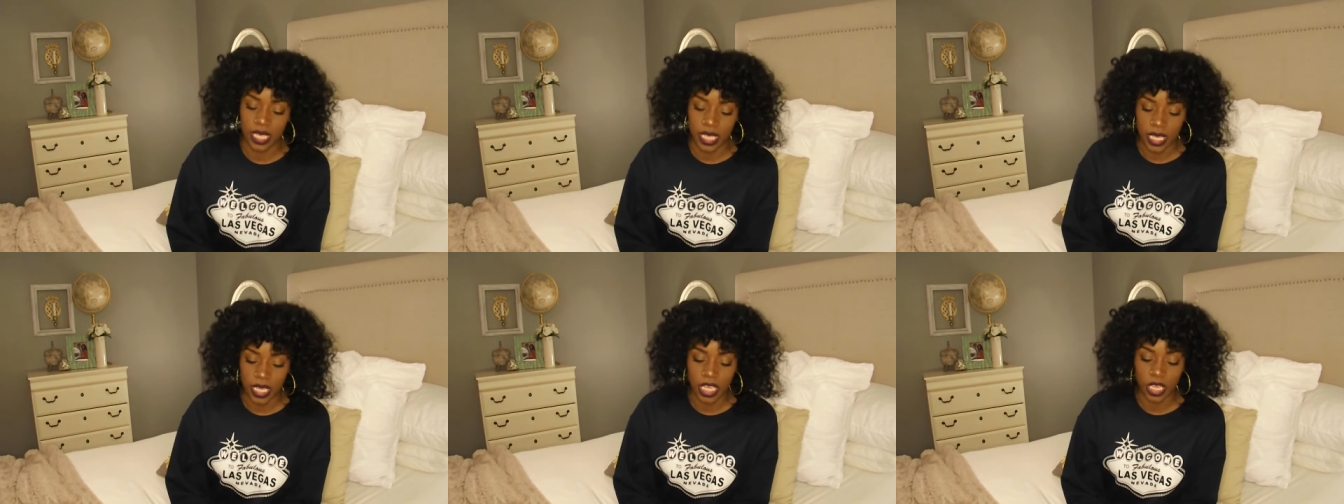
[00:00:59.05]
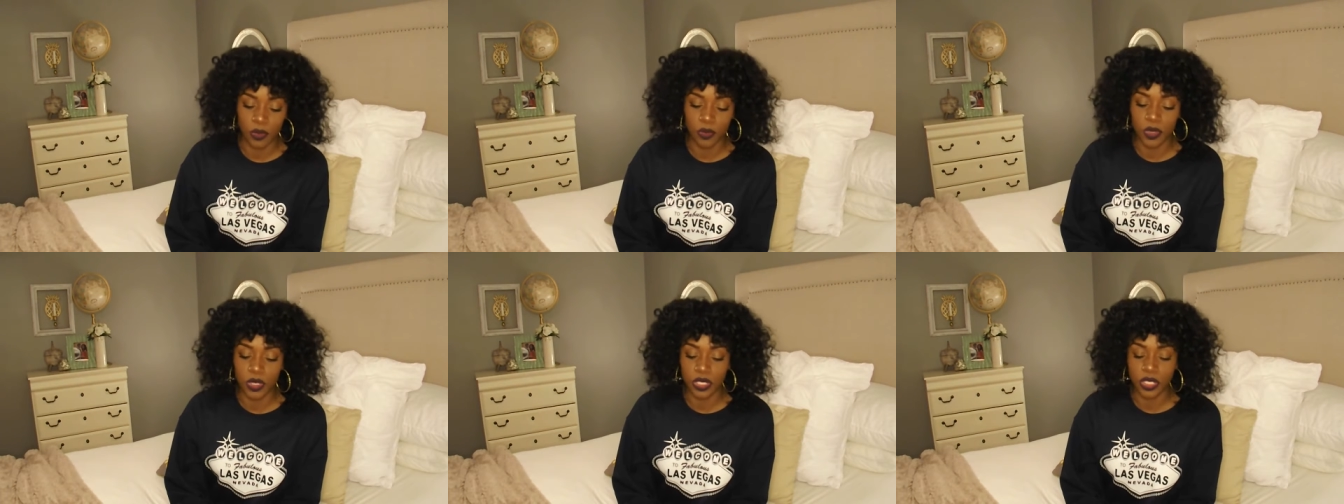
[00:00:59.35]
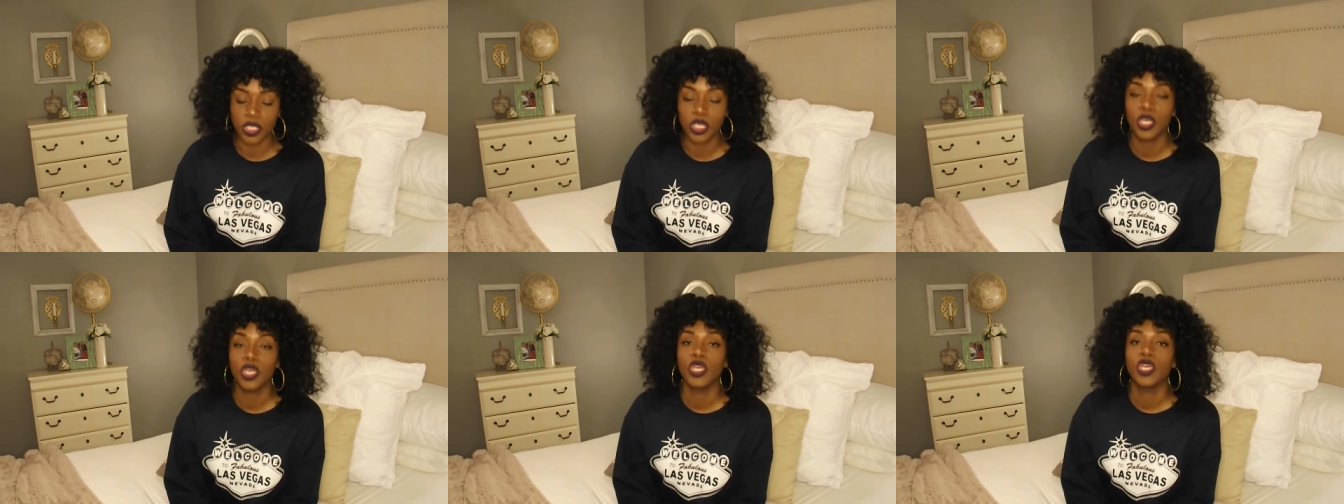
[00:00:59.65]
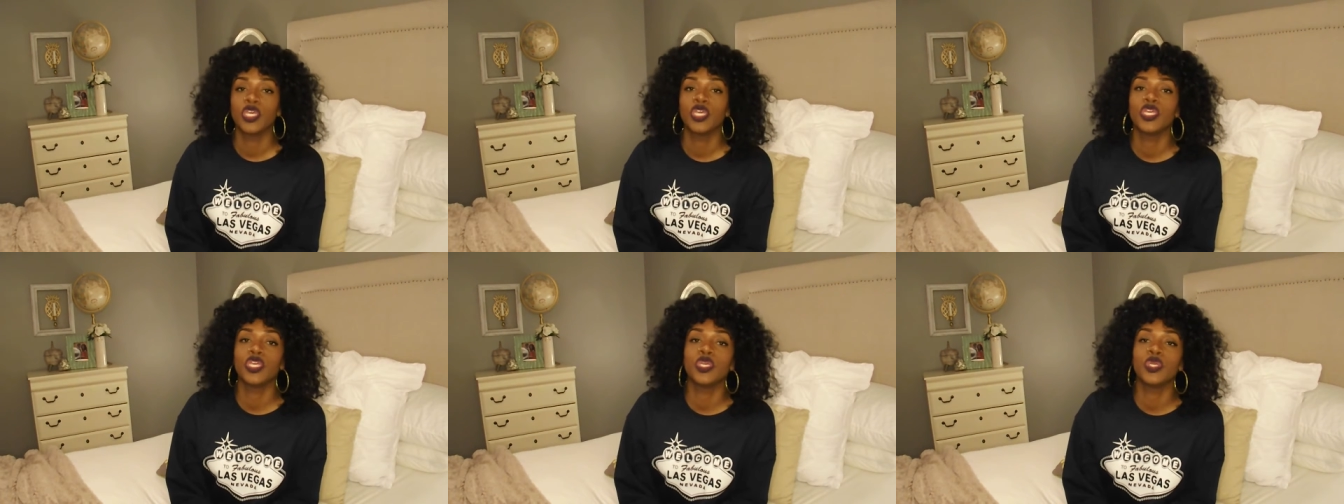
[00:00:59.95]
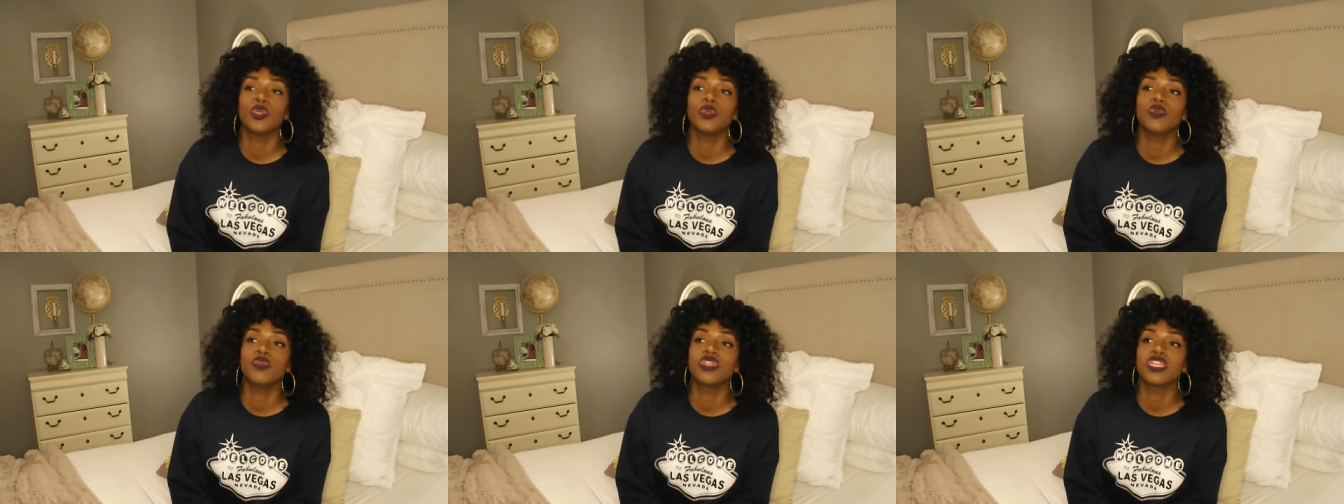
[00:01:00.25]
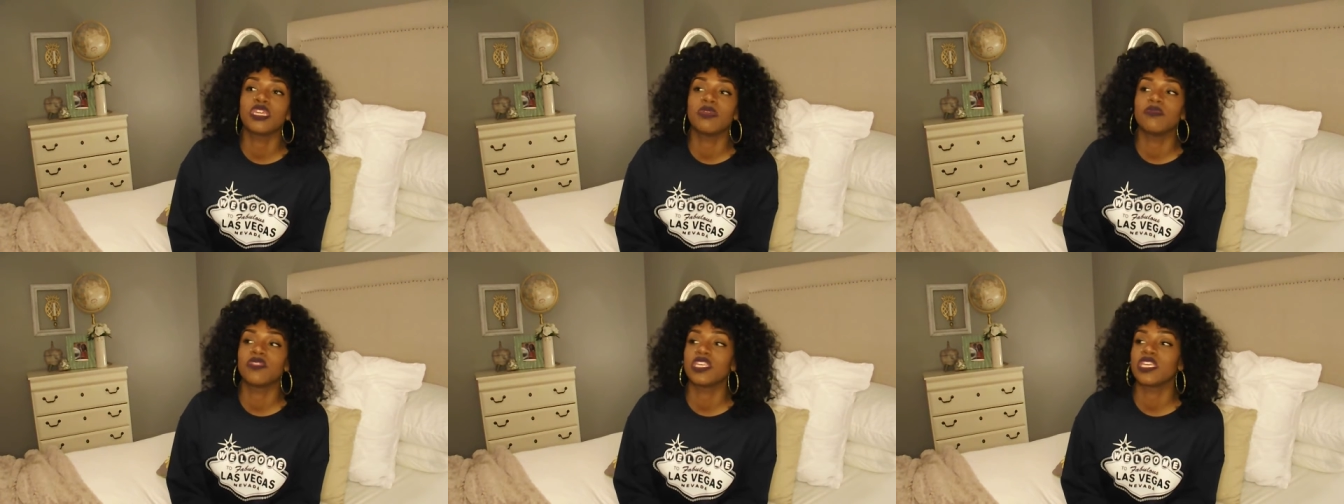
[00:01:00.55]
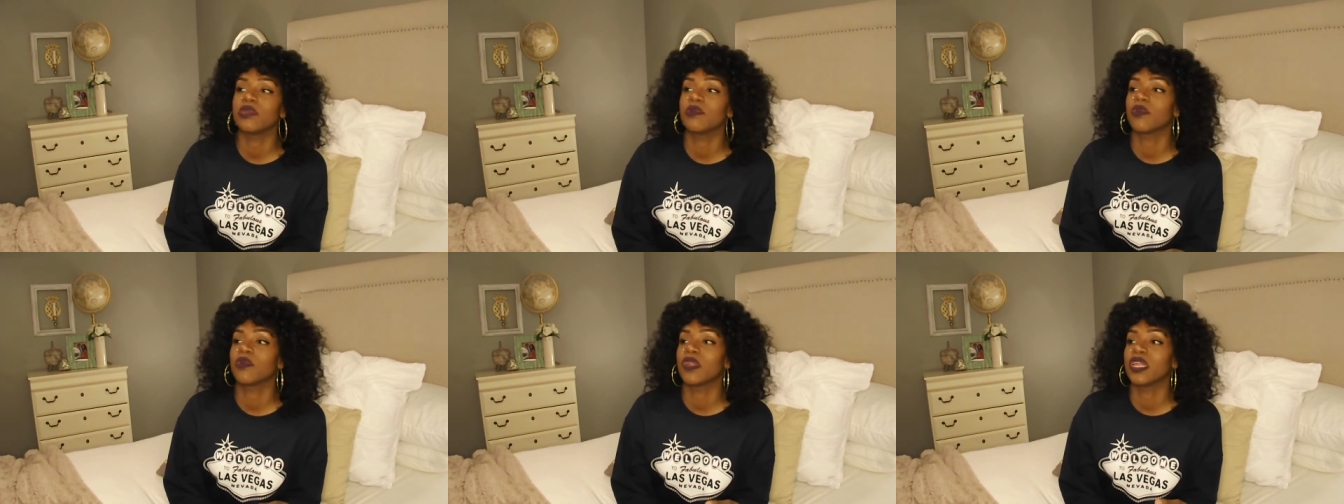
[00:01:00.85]
It was huge.
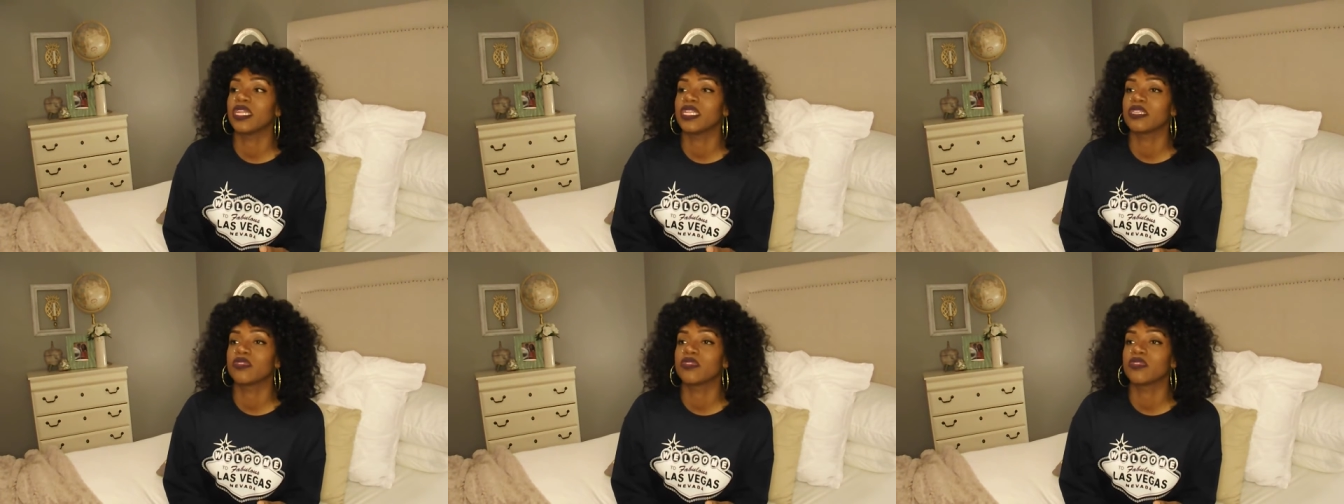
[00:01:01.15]
MGM Grand